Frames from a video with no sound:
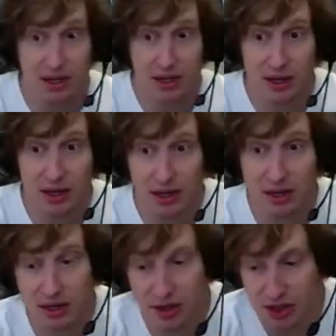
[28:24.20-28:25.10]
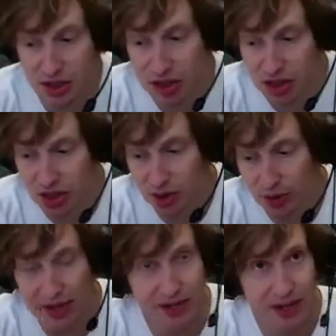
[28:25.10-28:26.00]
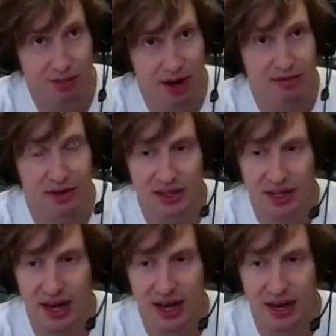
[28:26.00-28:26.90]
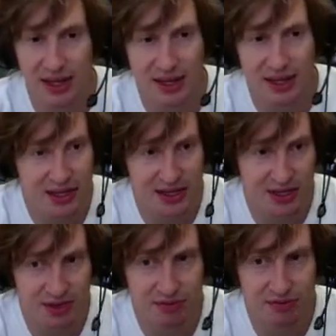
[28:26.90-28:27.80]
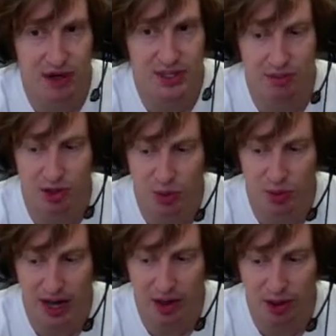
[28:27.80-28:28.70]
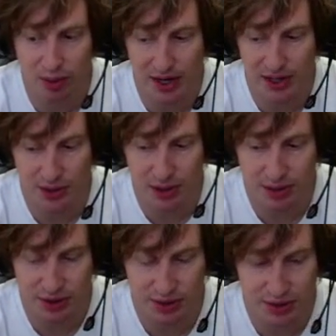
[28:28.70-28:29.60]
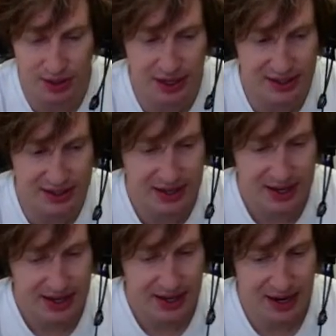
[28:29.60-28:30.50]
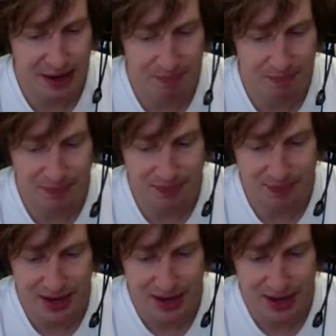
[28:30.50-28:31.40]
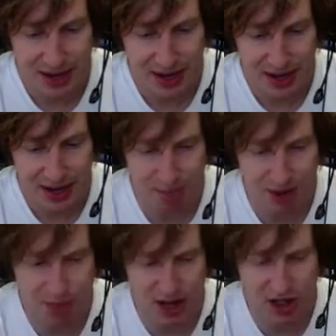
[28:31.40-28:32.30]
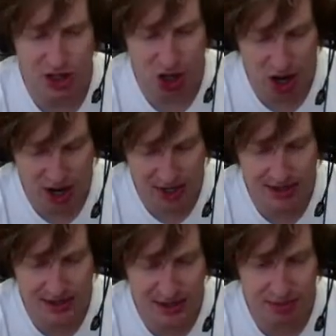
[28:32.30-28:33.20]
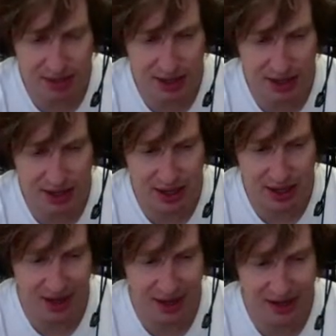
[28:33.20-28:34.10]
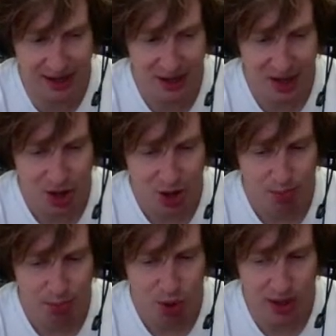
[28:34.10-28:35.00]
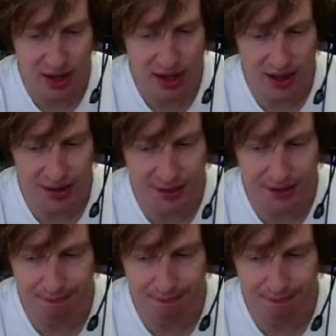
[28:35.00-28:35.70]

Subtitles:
a great reference that it's very similar to what Edgar Wright is doing with those two guys, and shot in the same style and put in